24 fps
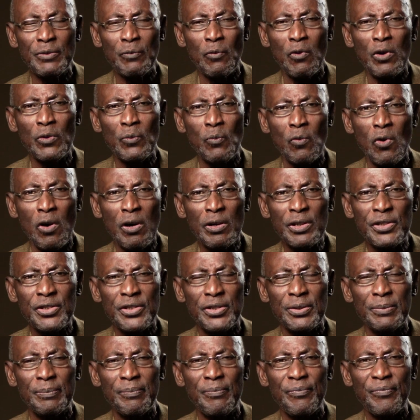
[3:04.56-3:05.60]
in what
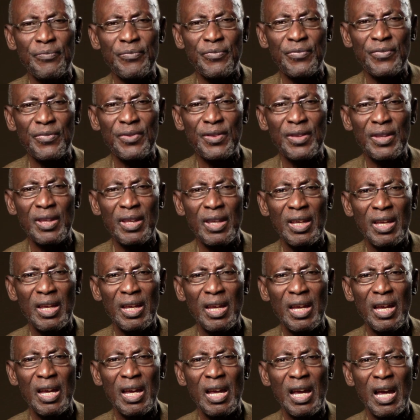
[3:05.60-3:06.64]
works
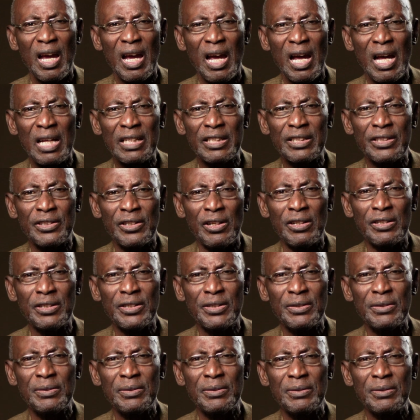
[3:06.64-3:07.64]
and don't